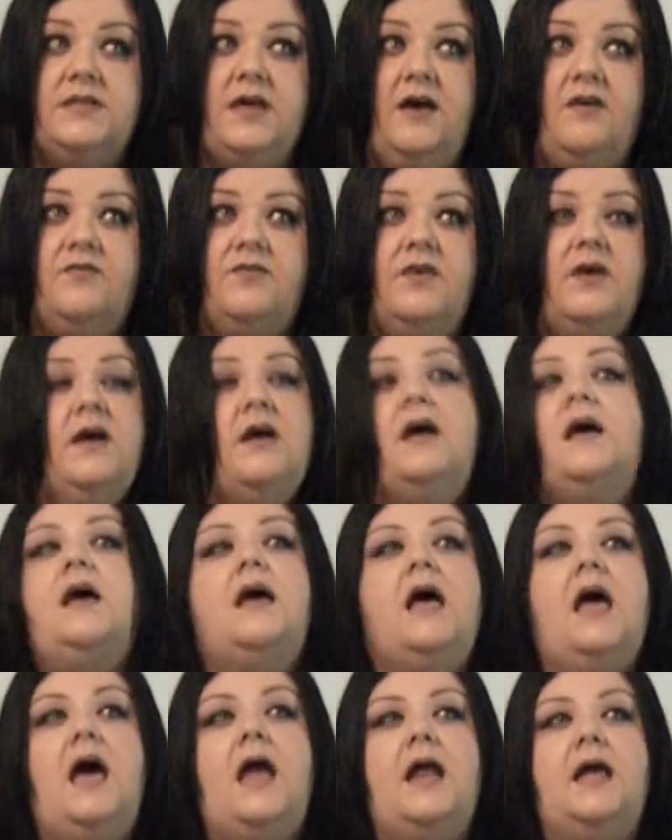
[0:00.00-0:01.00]
tough,
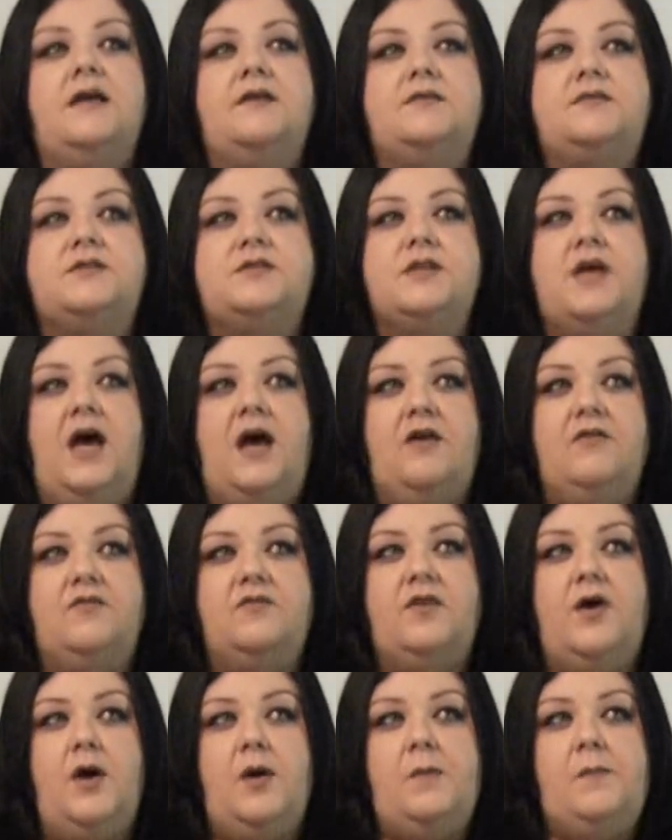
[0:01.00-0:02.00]
and I used to
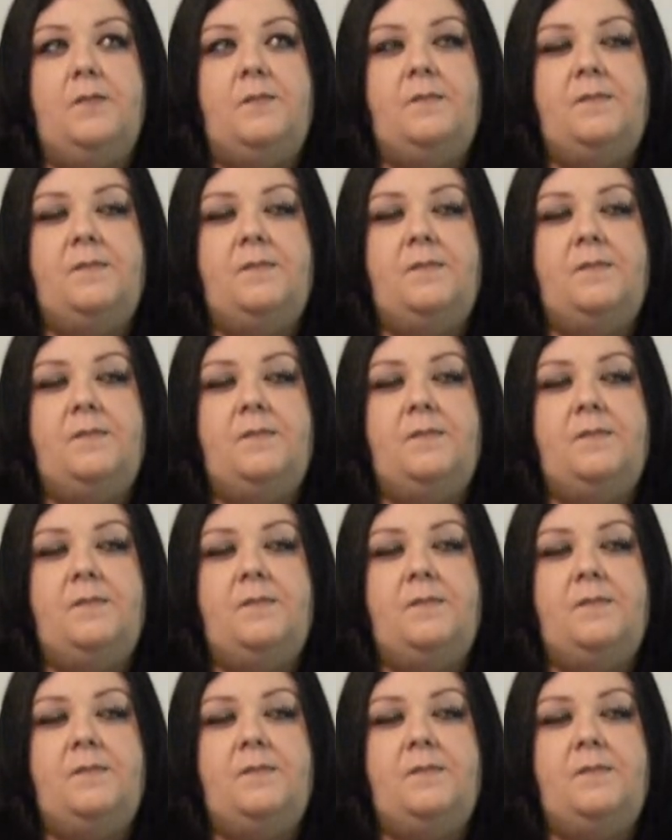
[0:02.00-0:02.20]
have,